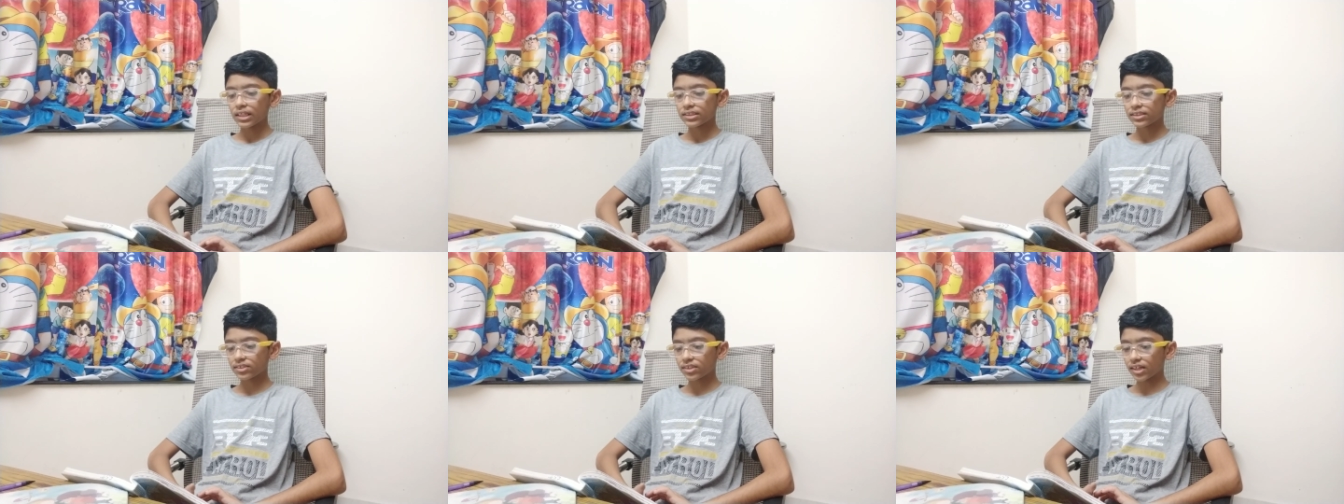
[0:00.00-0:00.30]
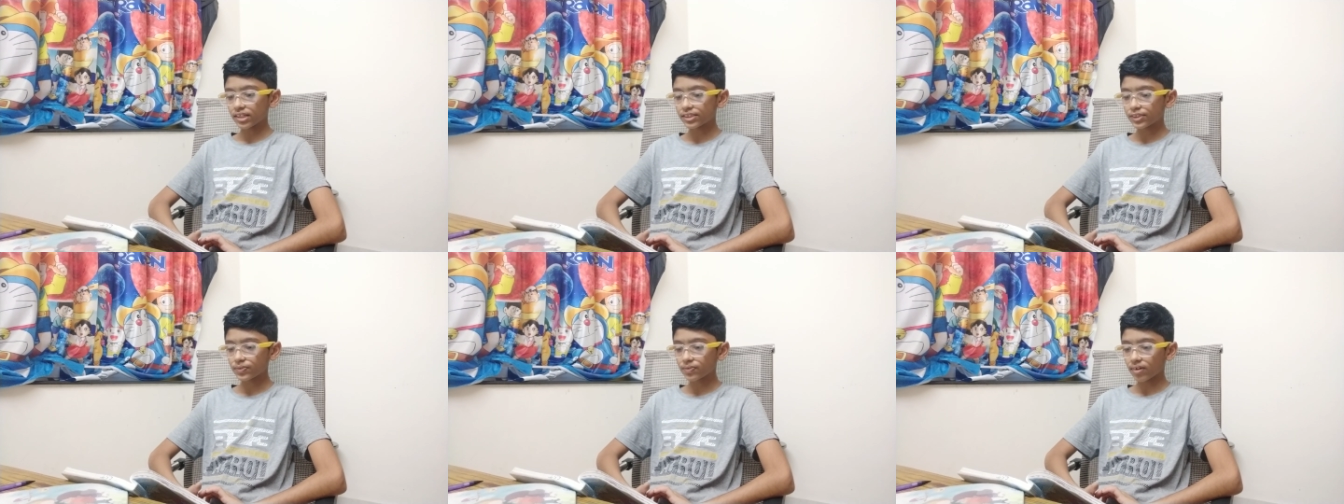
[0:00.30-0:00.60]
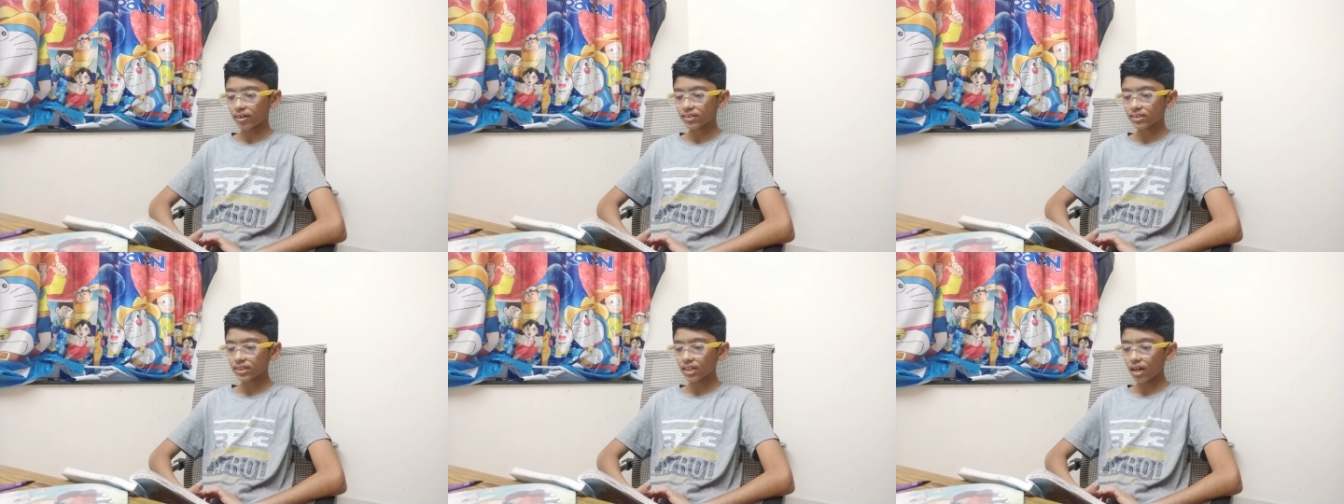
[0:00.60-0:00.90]
stretch
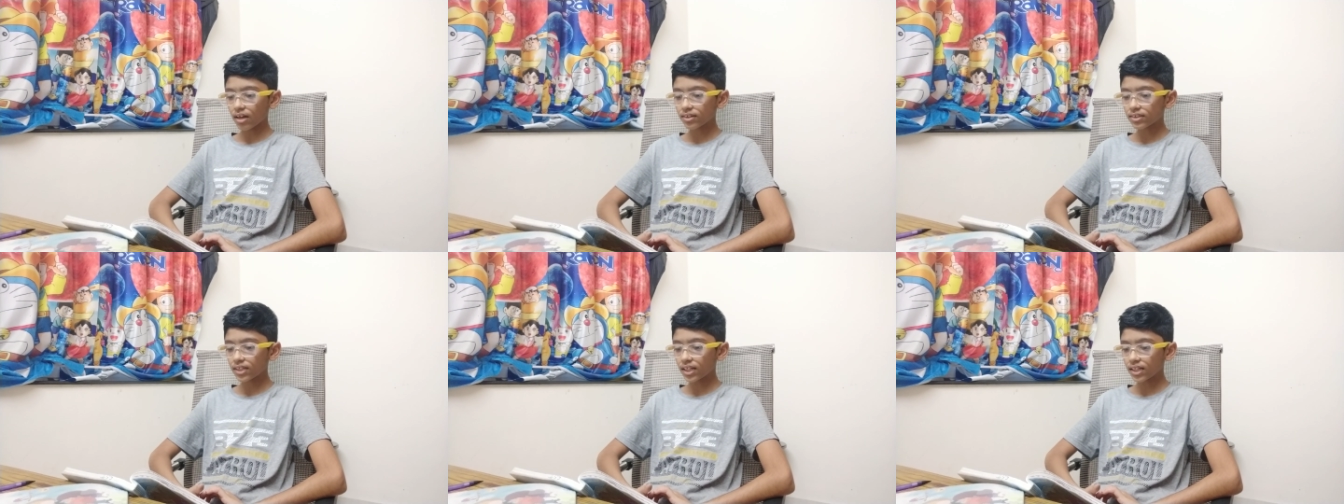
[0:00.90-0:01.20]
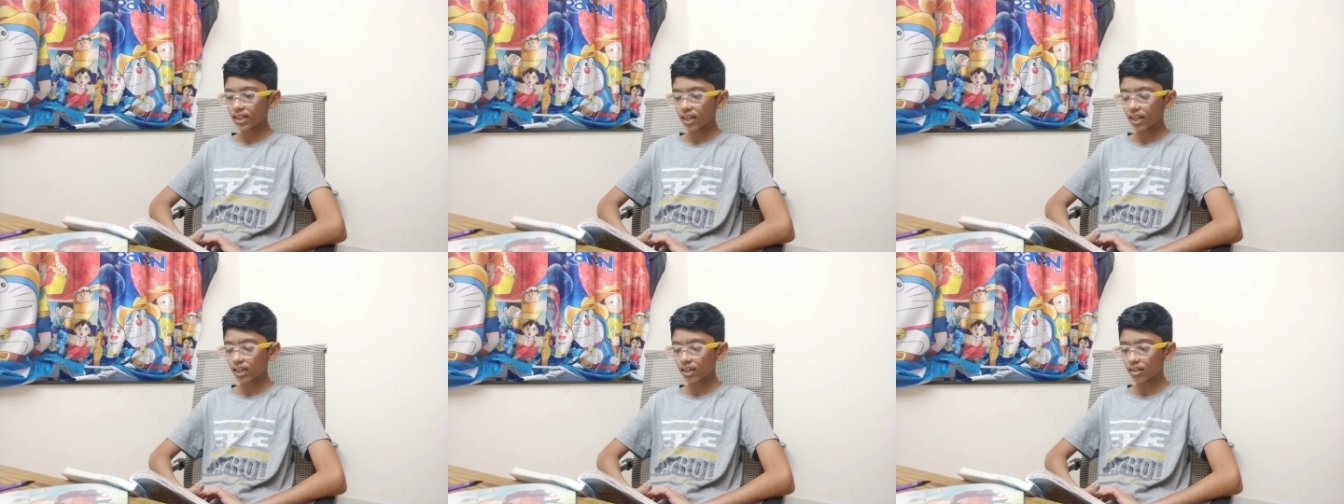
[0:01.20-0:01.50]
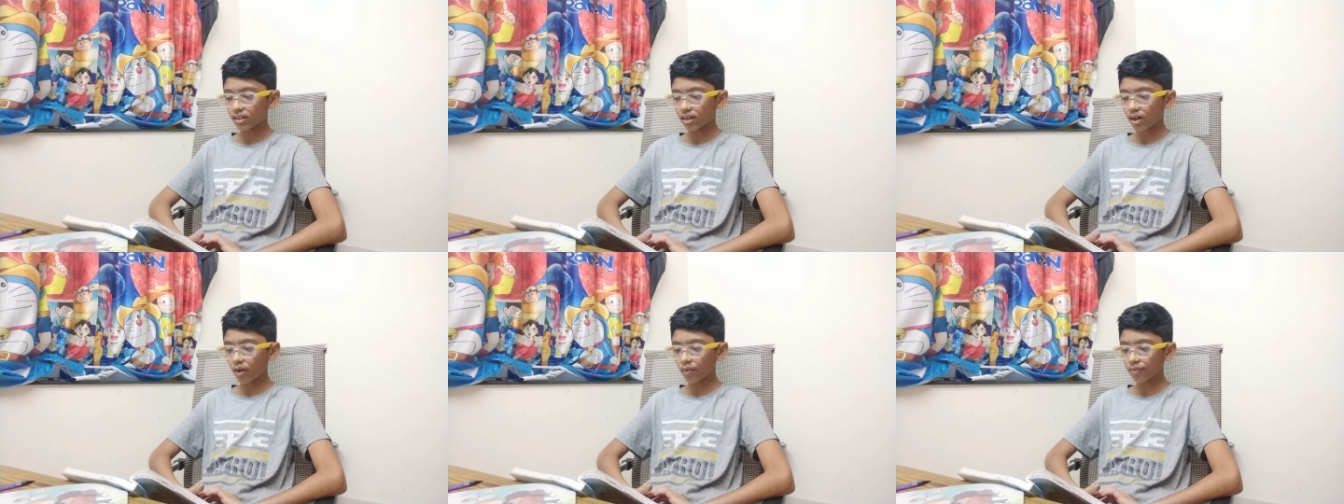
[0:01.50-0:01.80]
for thousands
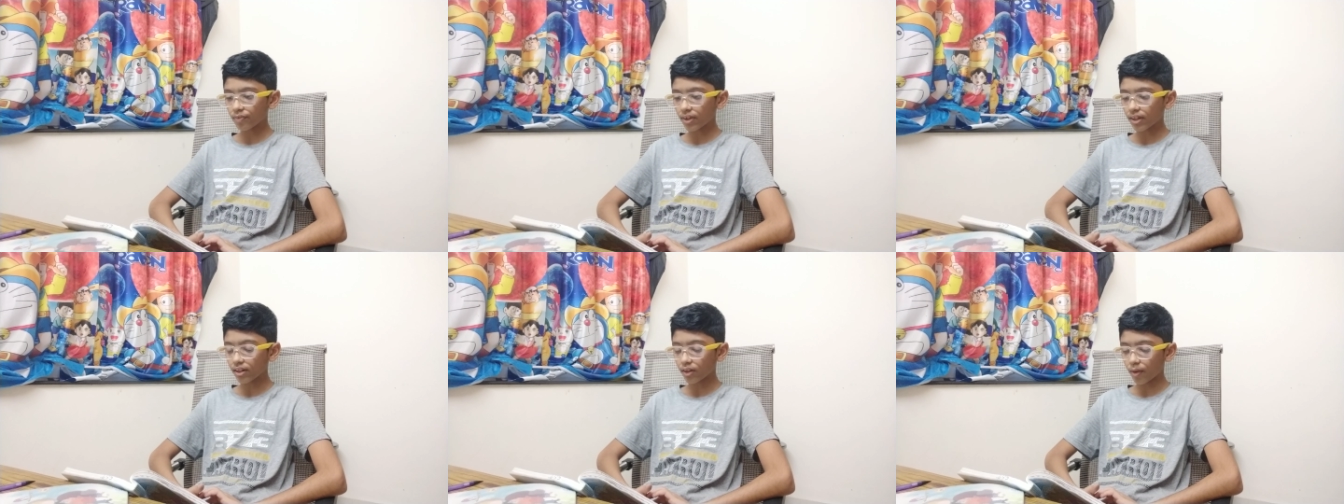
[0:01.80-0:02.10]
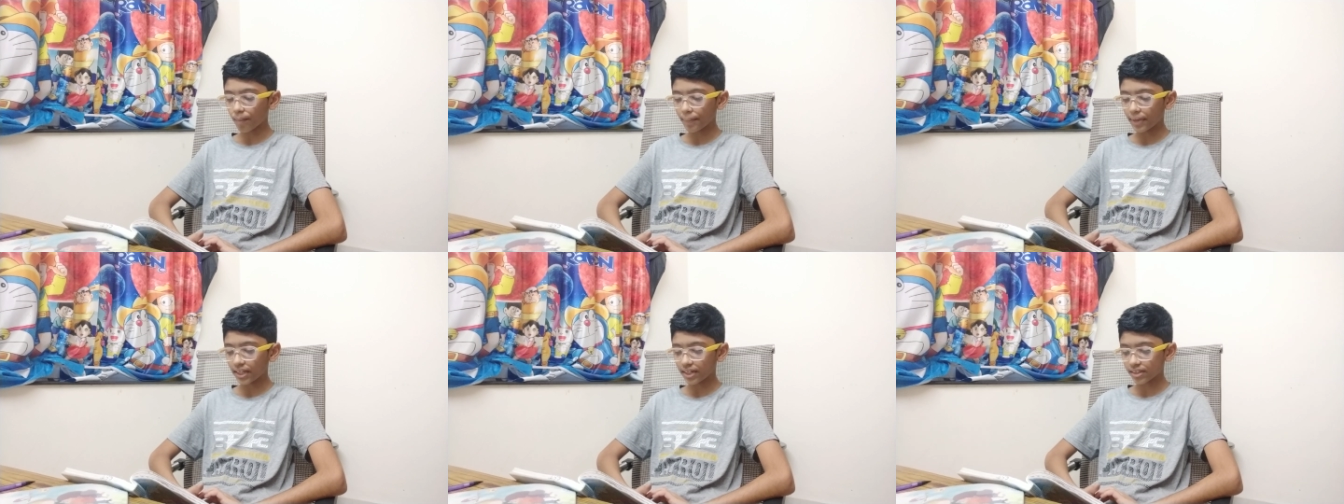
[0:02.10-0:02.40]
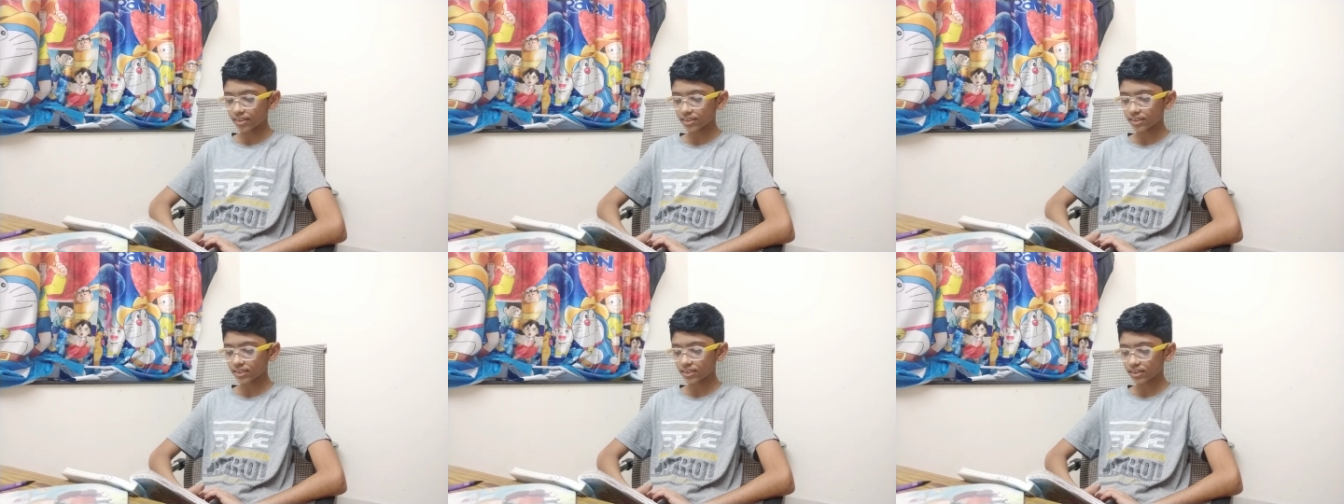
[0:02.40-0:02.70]
of
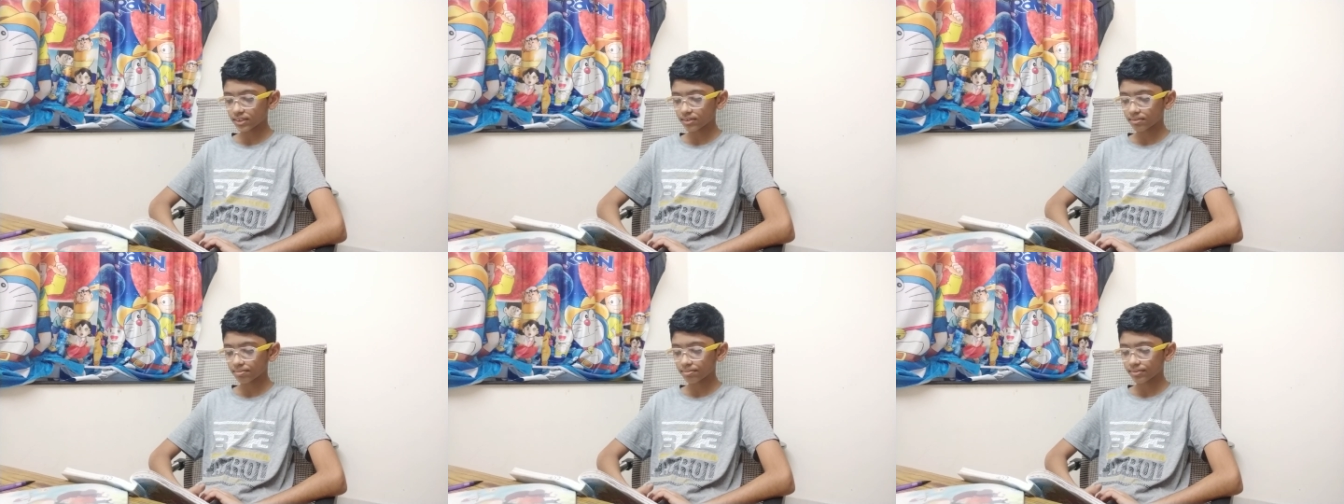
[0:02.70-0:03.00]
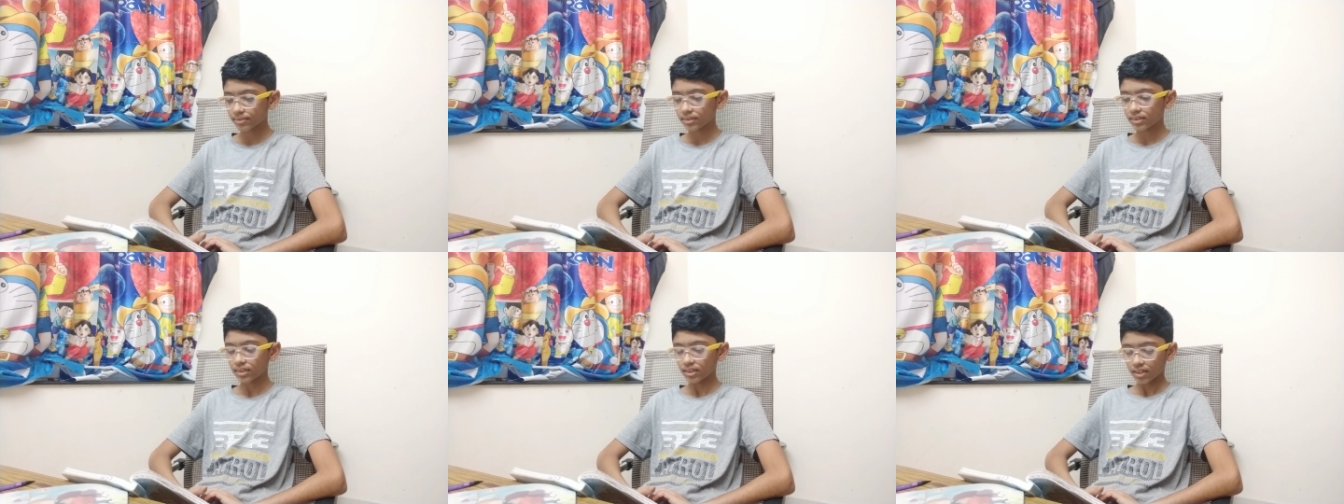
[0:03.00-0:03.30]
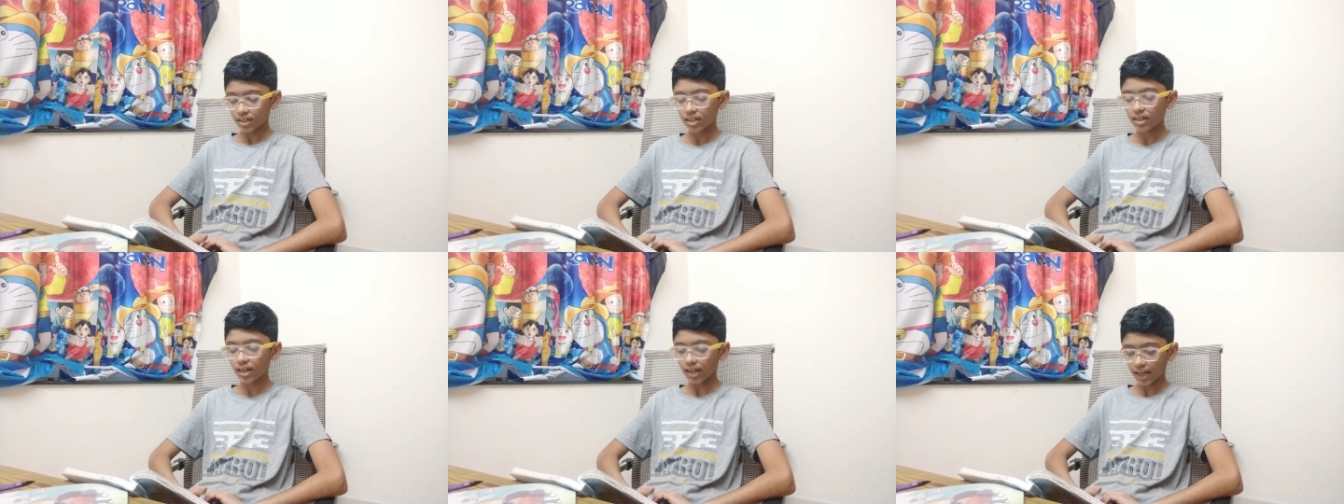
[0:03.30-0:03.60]
kilometers.
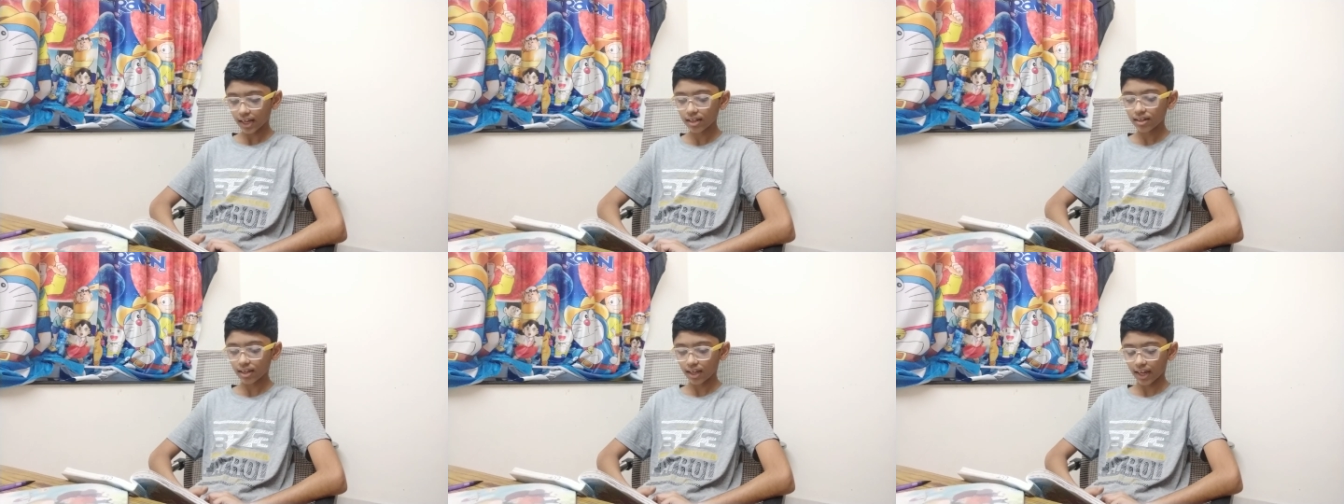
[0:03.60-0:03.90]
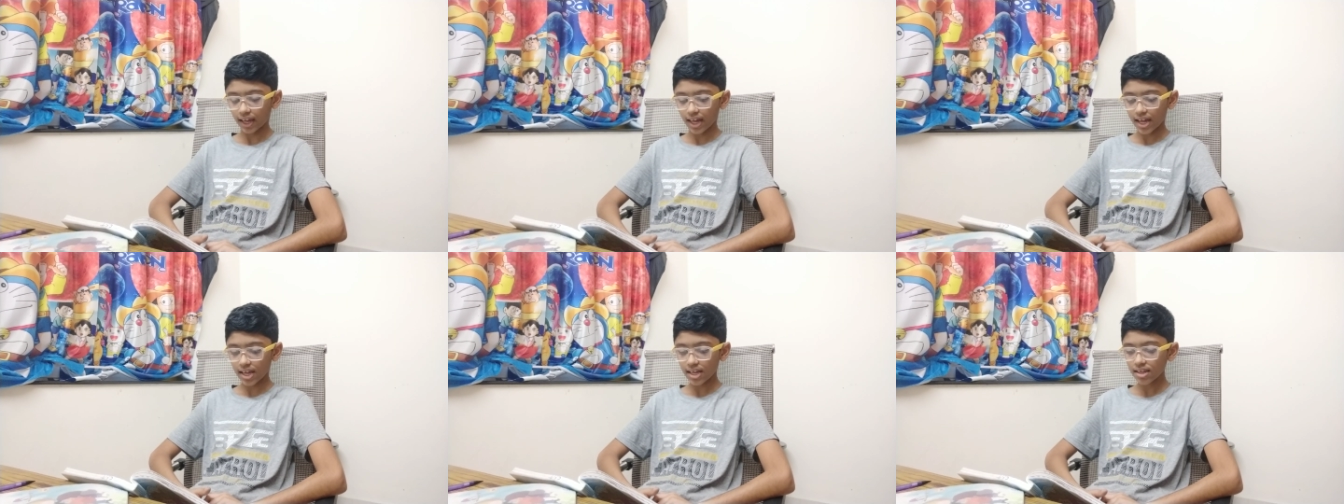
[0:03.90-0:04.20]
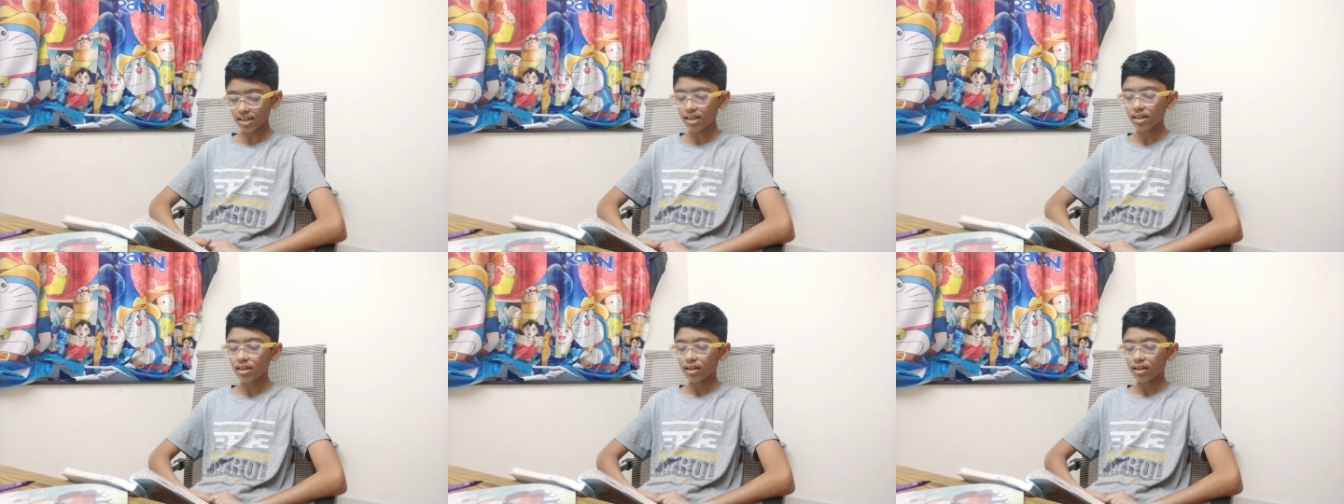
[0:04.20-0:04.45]
Okay?